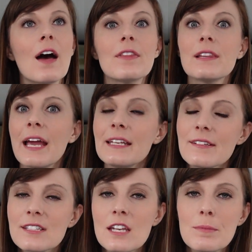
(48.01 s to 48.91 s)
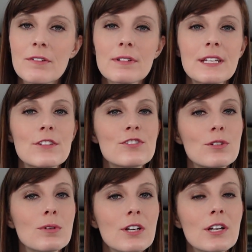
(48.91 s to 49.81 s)
the Lightning's going to be released
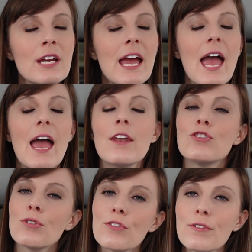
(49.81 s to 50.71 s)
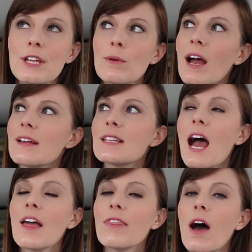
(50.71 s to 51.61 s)
sooner, and truthfully, you guys,
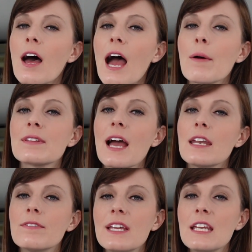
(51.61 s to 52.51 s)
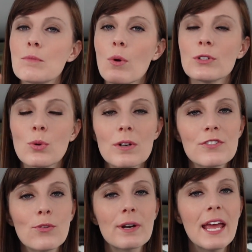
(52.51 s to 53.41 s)
I thought I was kind of leaning more towards
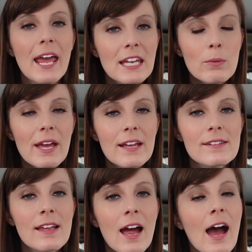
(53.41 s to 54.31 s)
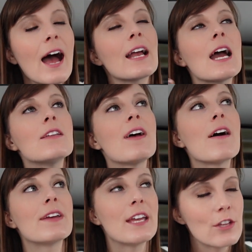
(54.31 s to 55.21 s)
Ford anyways. I kind of
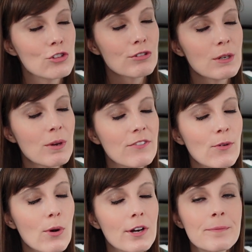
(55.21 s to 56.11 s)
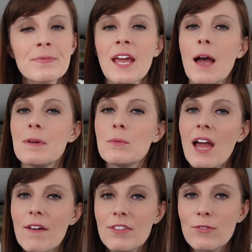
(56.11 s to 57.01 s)
have a history with Ford. I mean, we
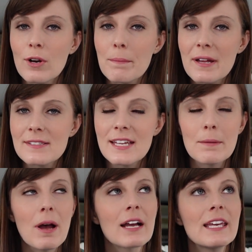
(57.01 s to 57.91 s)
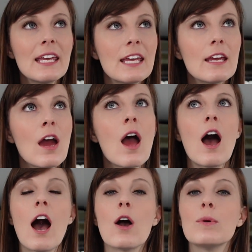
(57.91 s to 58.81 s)
have the Ford Mustang Mach-E,
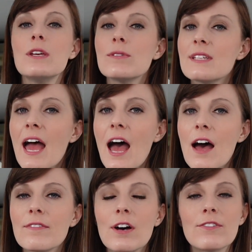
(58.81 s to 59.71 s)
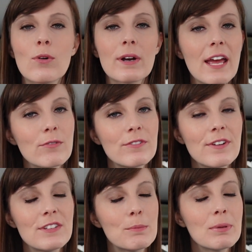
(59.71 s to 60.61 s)
we used to have a Ford F-150